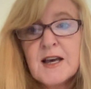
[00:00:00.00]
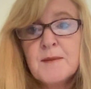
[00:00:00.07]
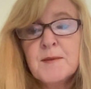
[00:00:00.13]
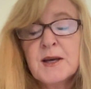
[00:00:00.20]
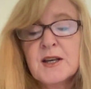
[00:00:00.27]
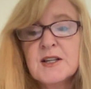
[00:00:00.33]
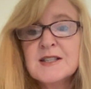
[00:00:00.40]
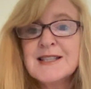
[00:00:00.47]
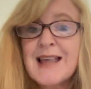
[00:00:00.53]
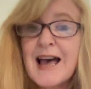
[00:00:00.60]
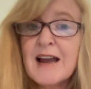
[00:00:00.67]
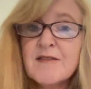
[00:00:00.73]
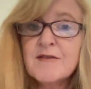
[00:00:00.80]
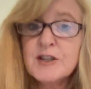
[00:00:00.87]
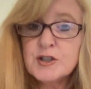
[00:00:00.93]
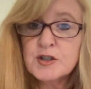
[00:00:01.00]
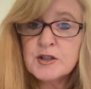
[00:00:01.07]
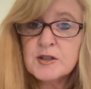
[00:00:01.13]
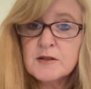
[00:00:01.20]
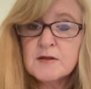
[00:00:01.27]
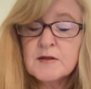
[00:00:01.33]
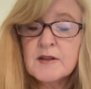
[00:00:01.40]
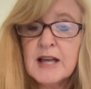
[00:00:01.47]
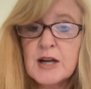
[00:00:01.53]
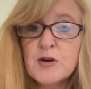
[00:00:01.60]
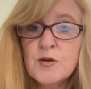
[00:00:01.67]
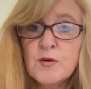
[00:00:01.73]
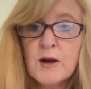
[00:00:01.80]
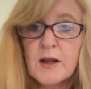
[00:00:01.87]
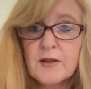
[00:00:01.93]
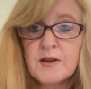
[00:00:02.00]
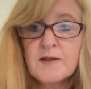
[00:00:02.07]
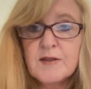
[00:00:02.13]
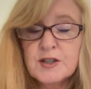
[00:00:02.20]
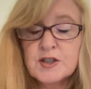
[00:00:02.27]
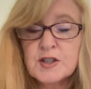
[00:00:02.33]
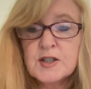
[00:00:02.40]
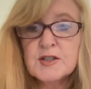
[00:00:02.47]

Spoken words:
because that vision, that new, healthy vision,